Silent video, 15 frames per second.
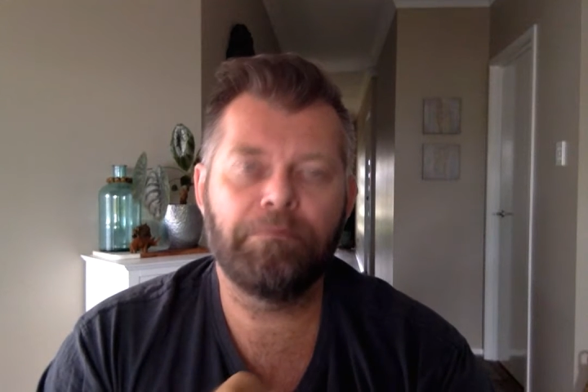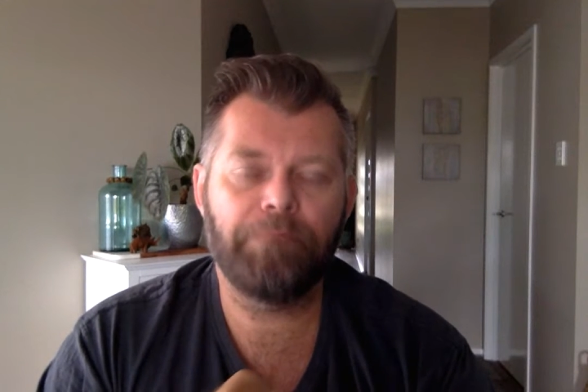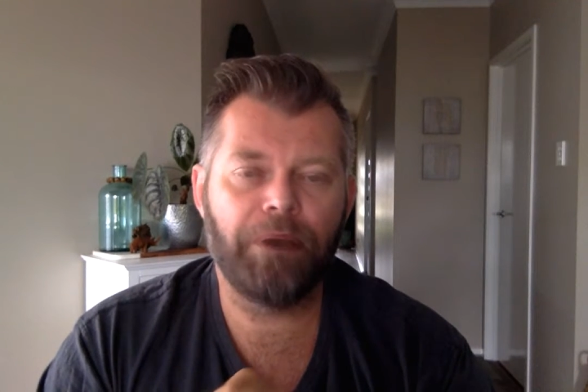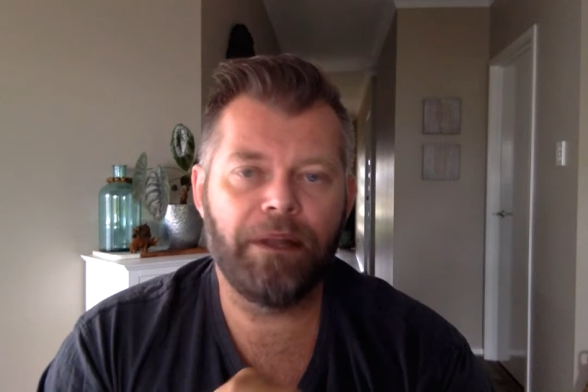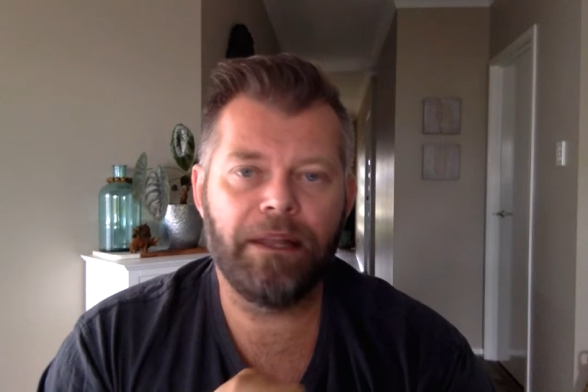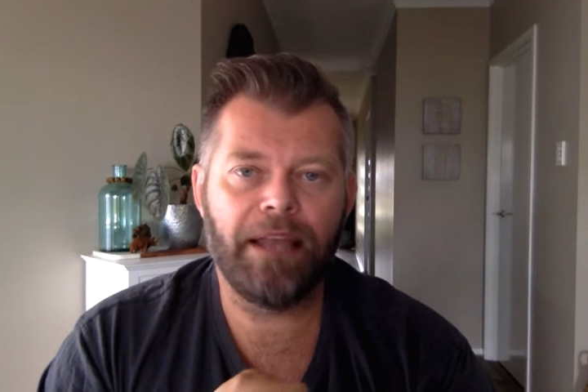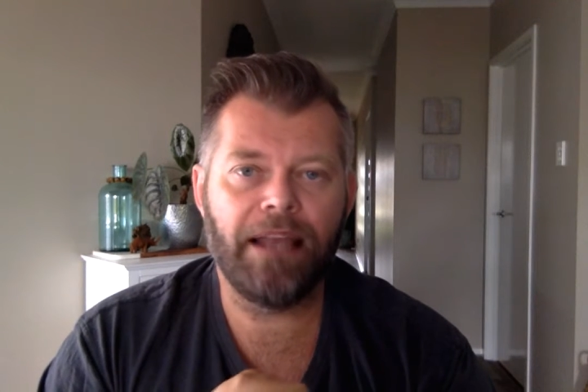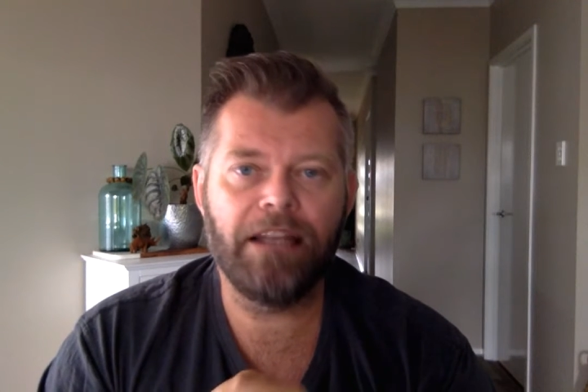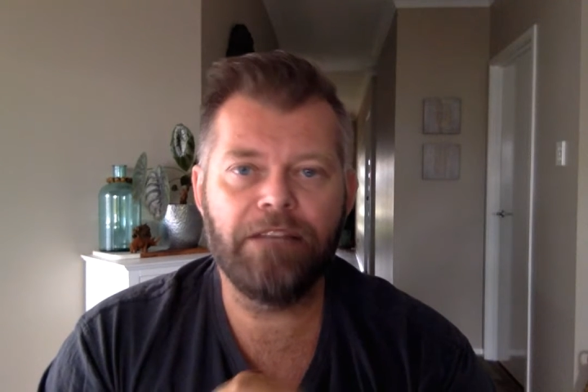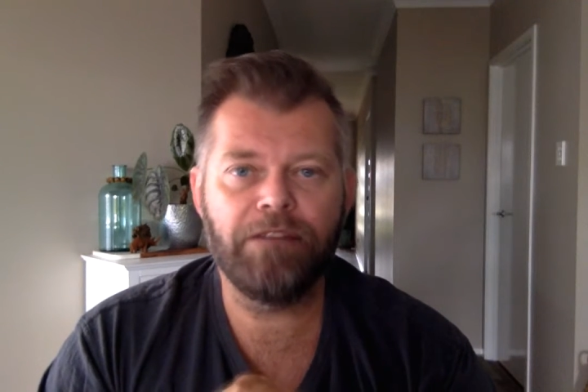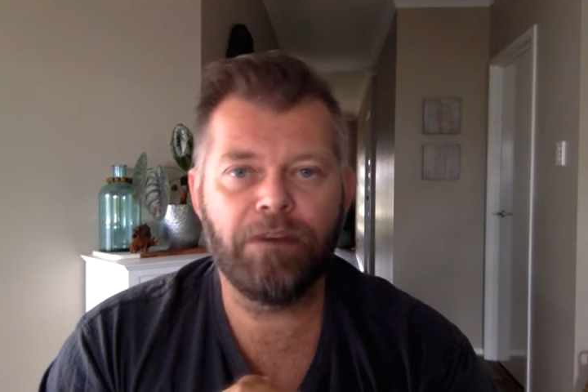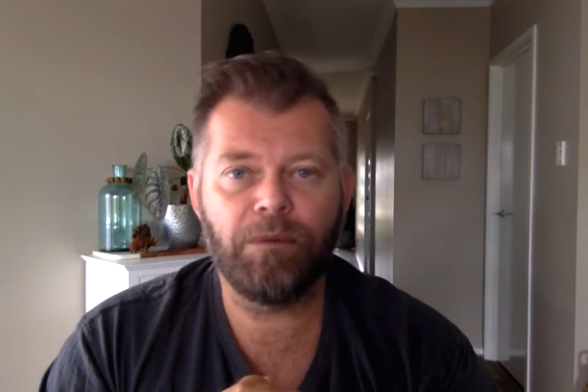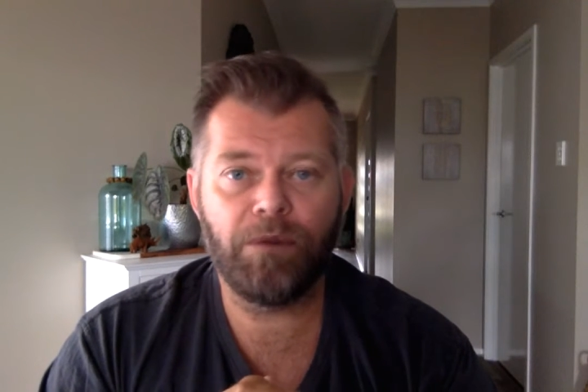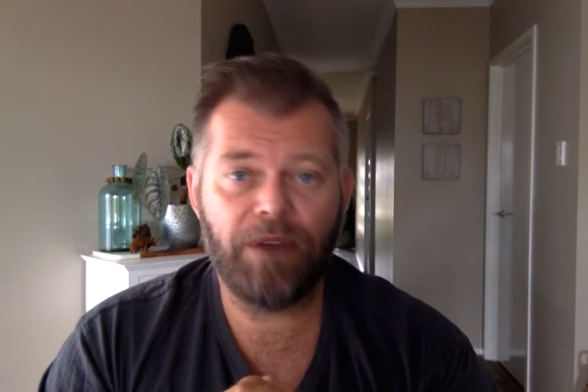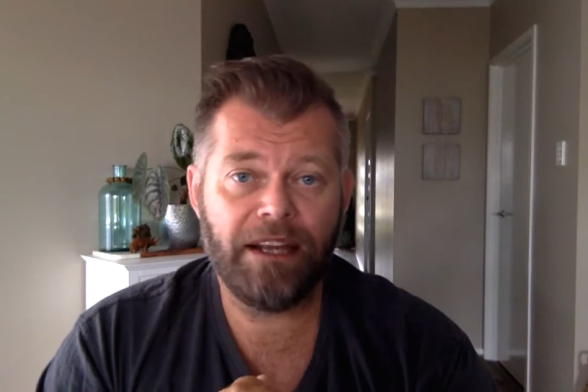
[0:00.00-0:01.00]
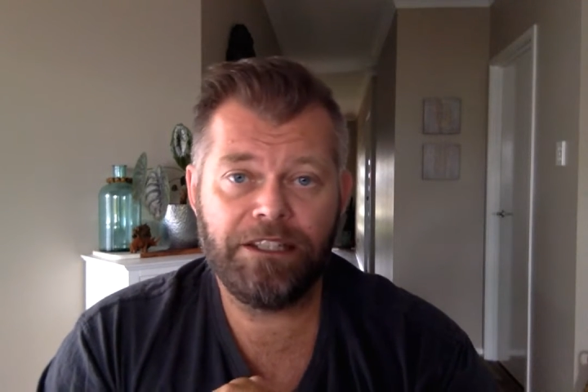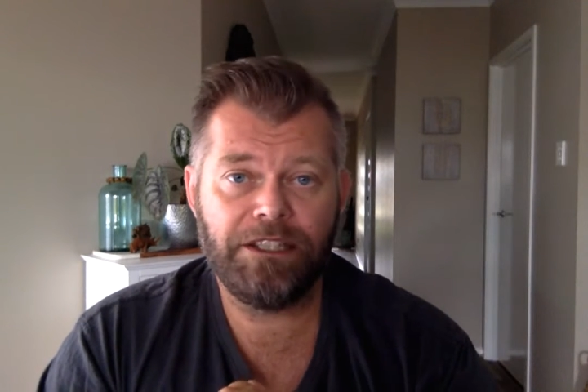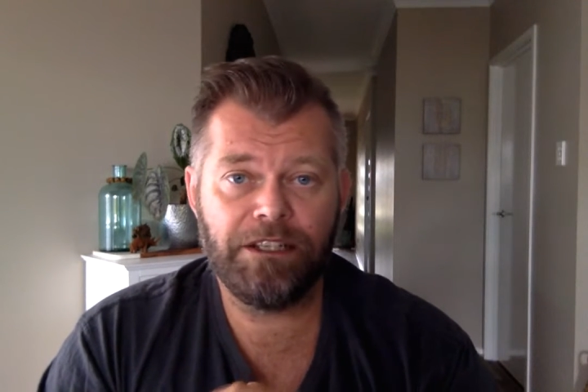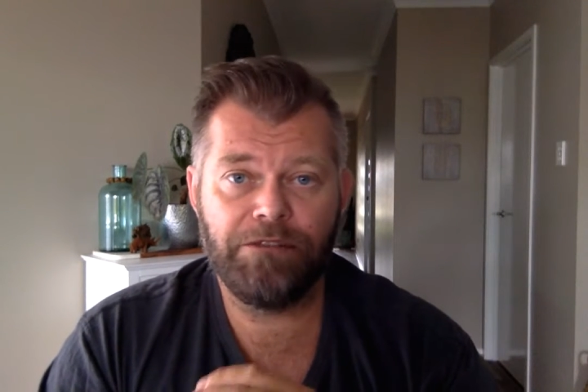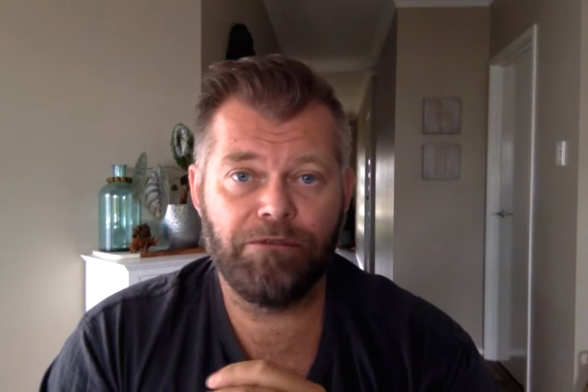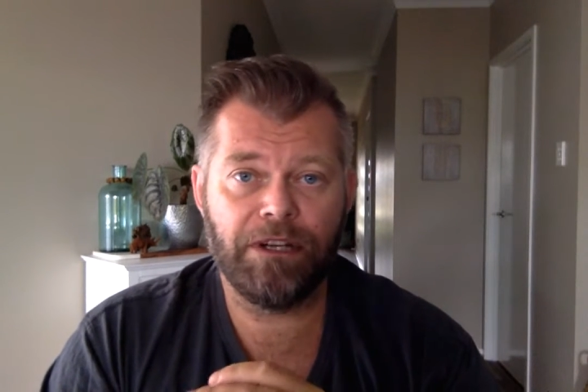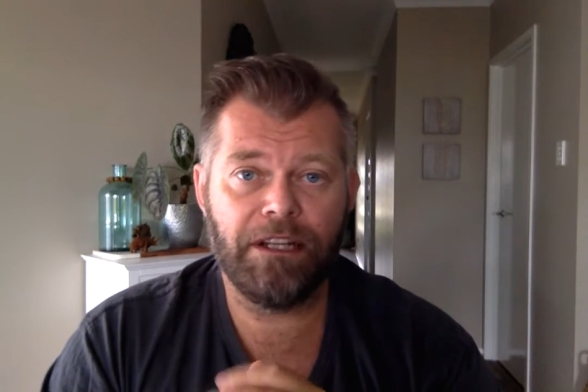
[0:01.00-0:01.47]
by the end of it, were
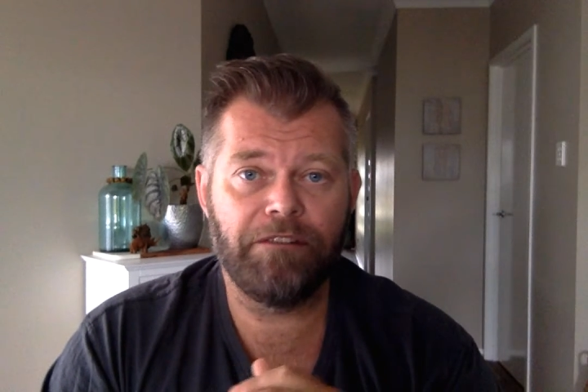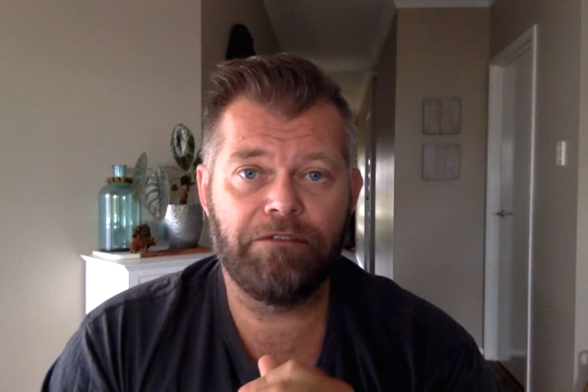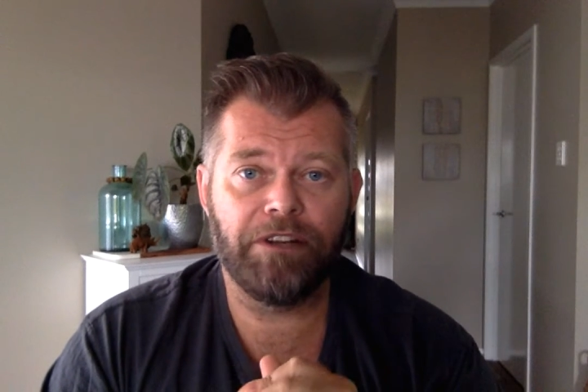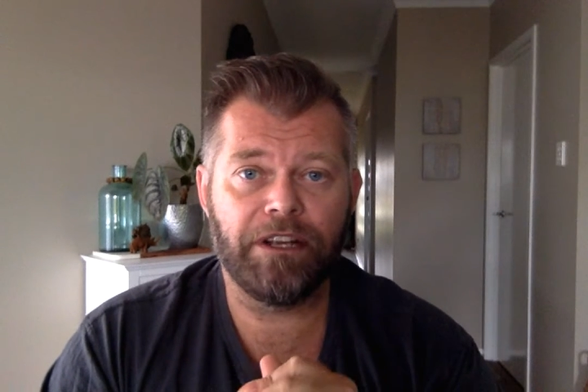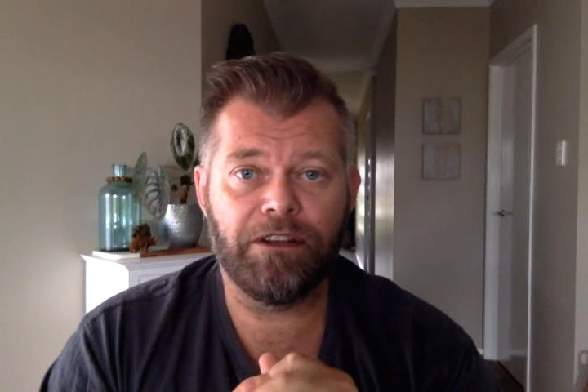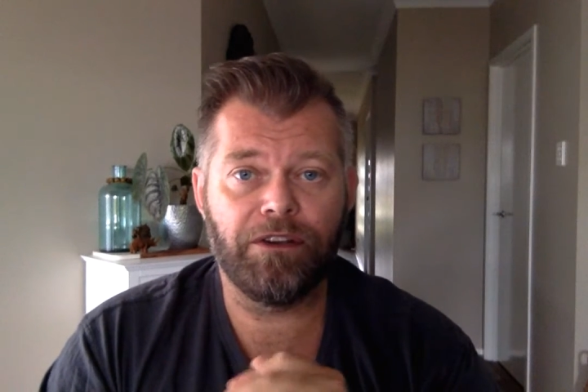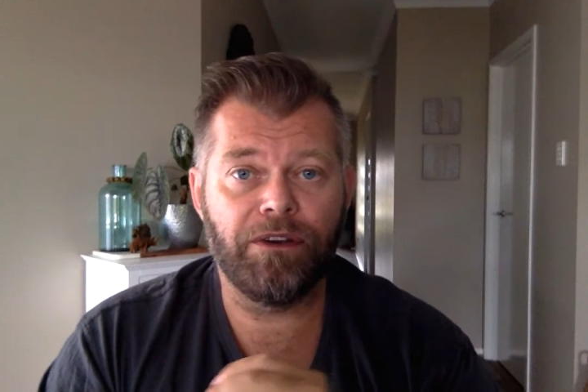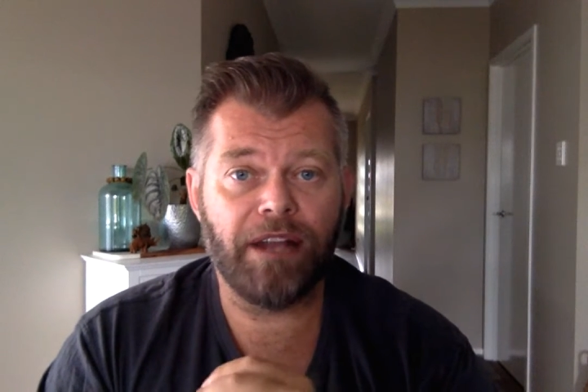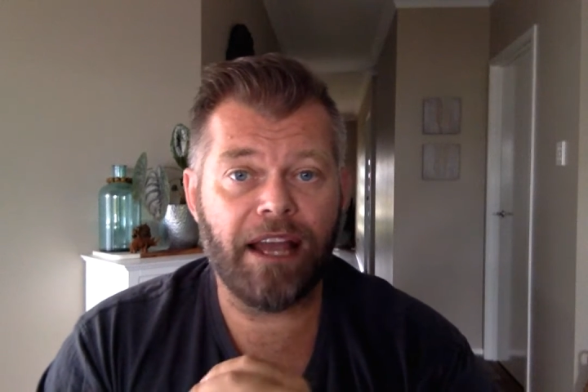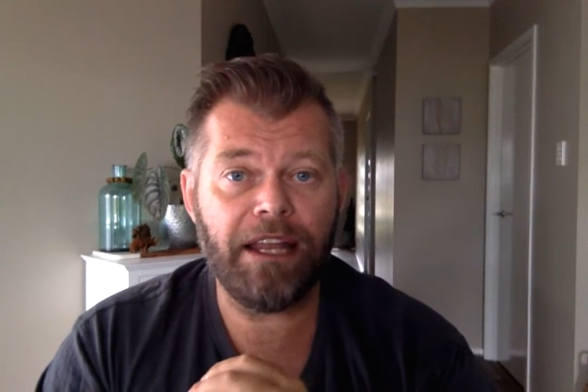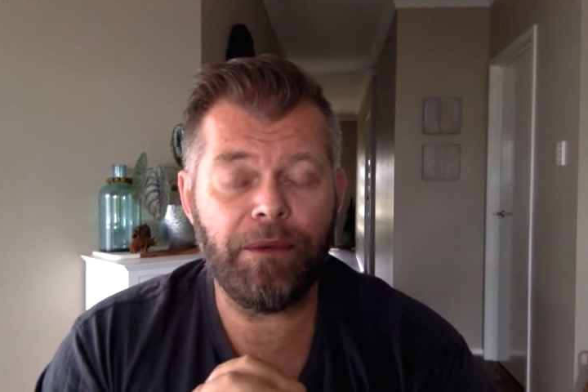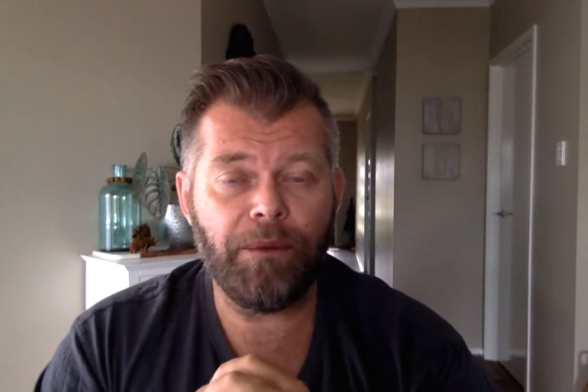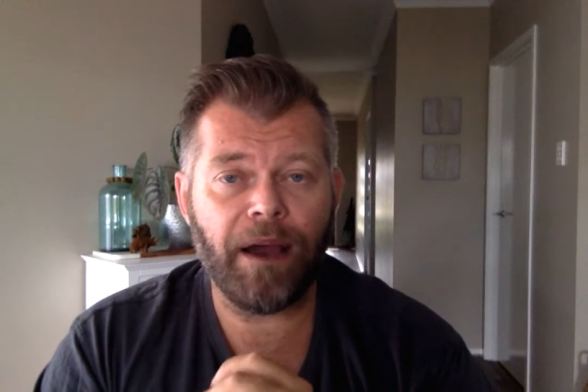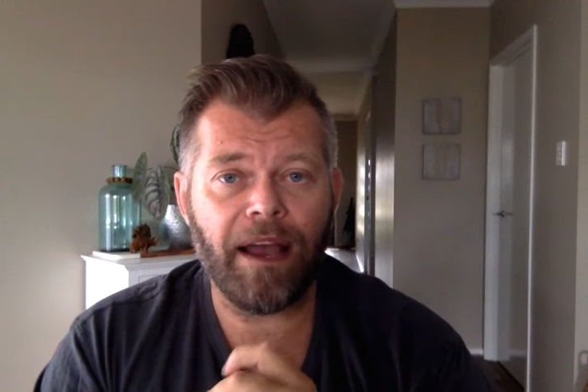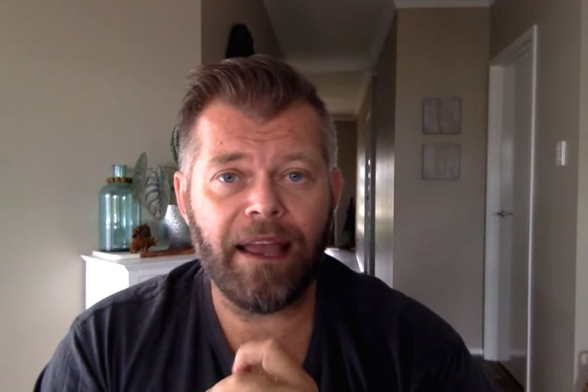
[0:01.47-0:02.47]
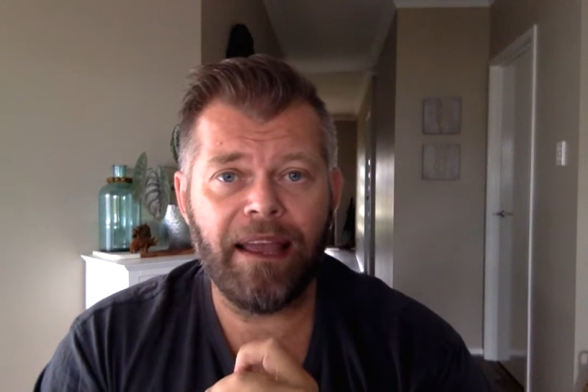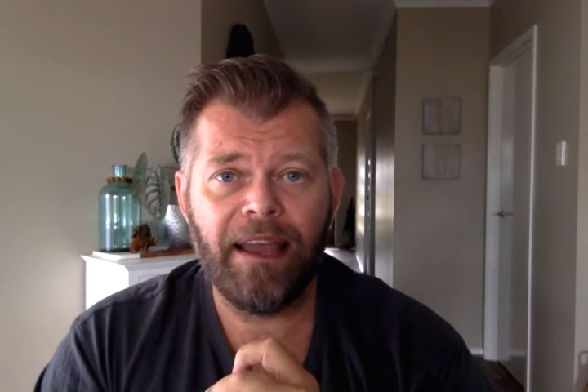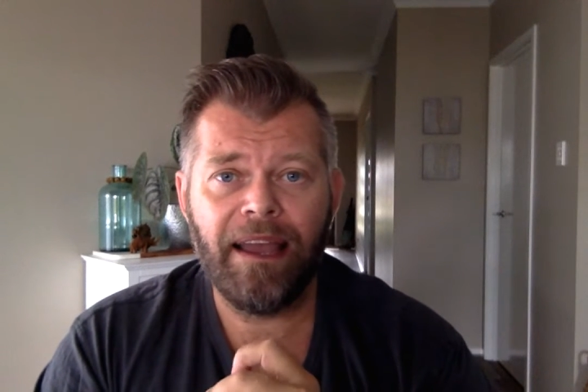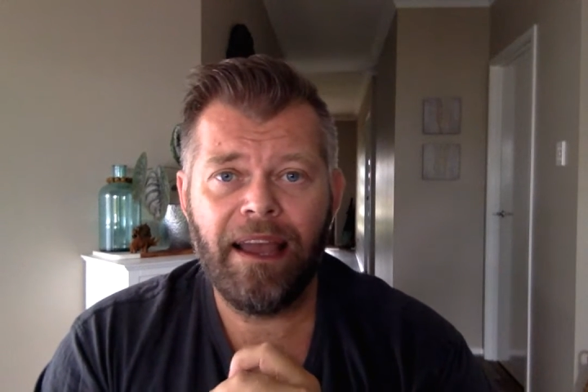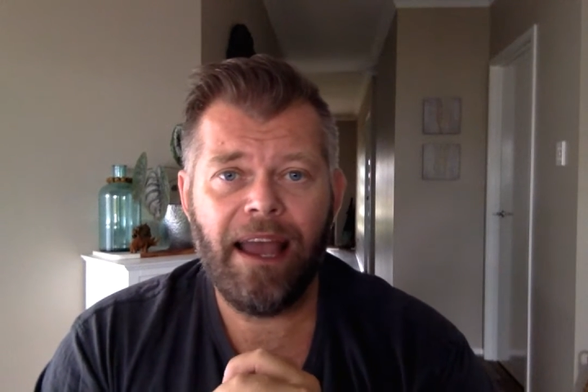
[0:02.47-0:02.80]
actually really friggin' good anyway.